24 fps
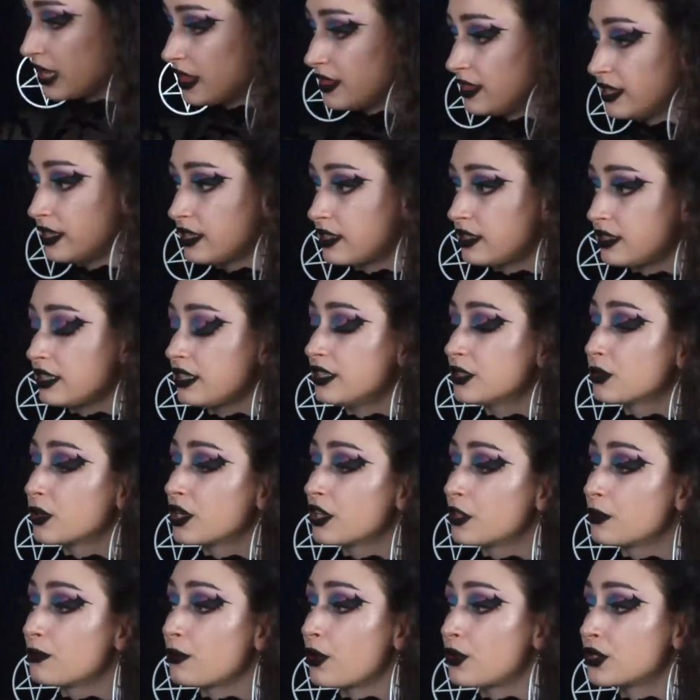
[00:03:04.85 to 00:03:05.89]
This is one
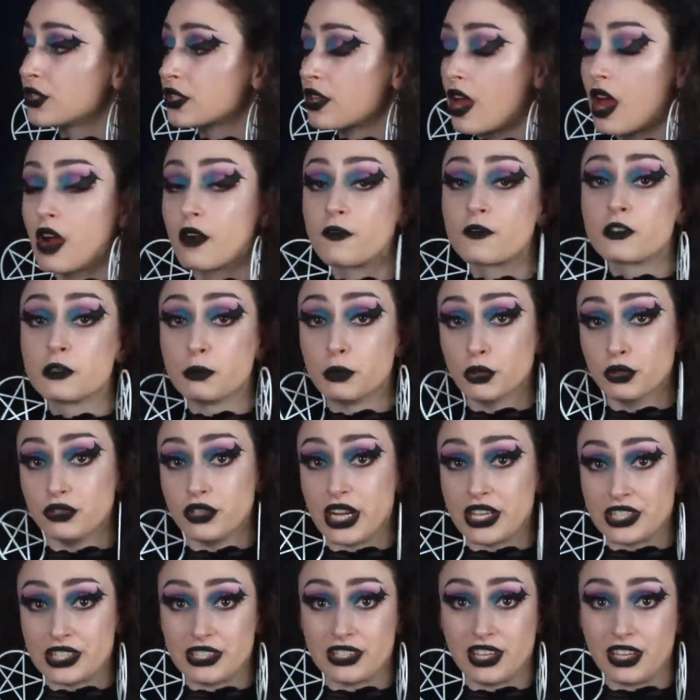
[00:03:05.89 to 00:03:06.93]
of the most comfortable
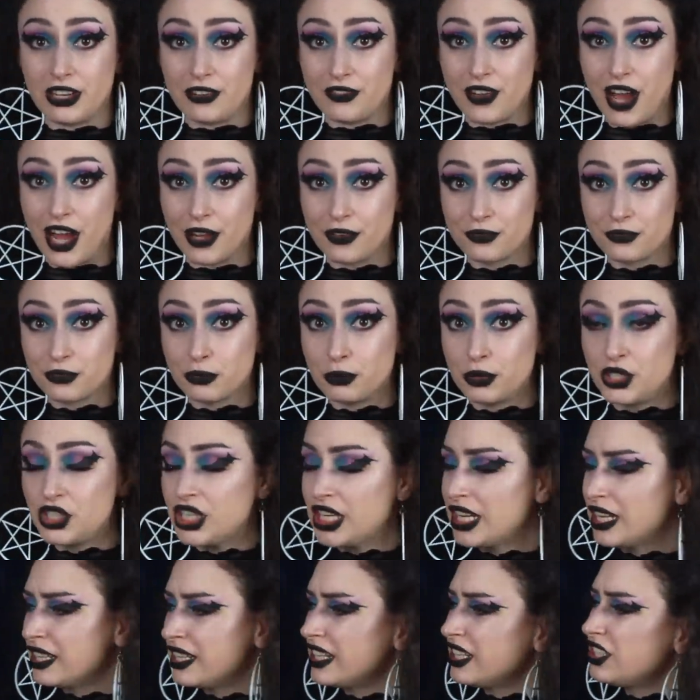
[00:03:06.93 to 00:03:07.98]
dresses that I've gotten from
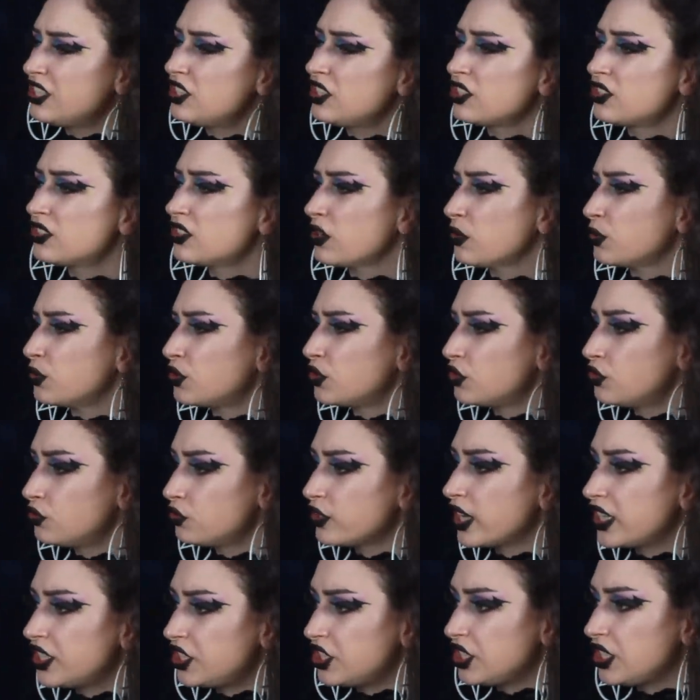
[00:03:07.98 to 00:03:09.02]
Shein. It's just so
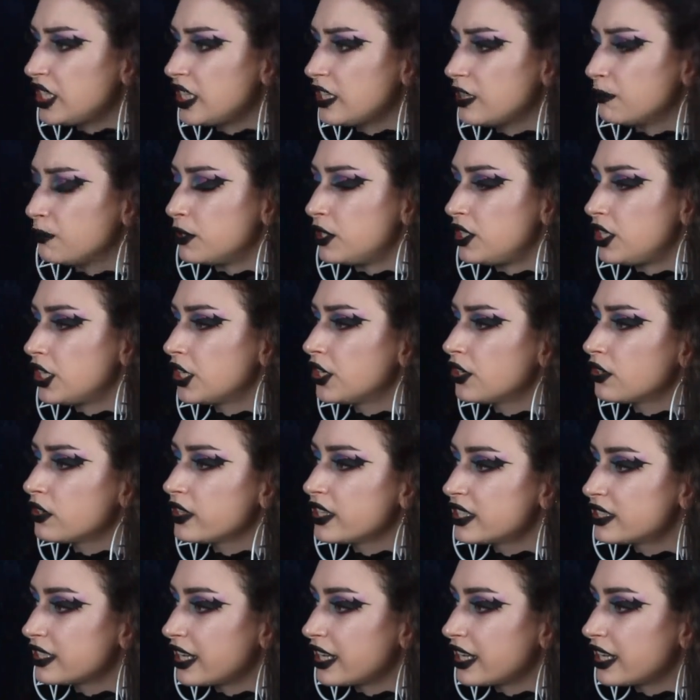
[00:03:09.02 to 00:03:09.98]
stretchy, the material is